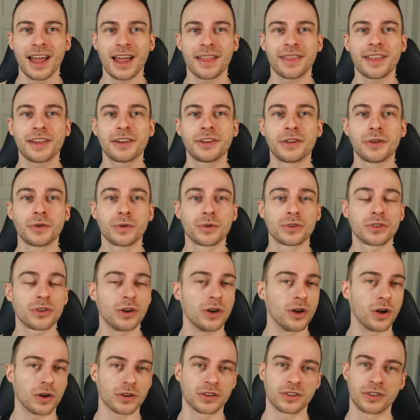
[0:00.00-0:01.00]
that use
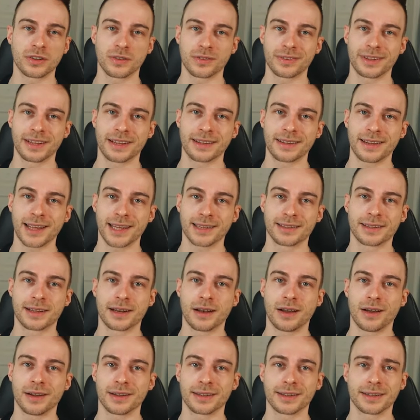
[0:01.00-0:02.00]
lots of CSS
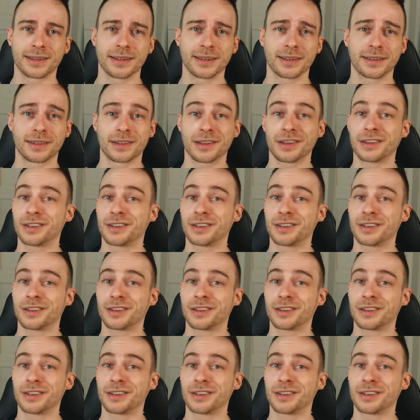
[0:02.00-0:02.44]
classes,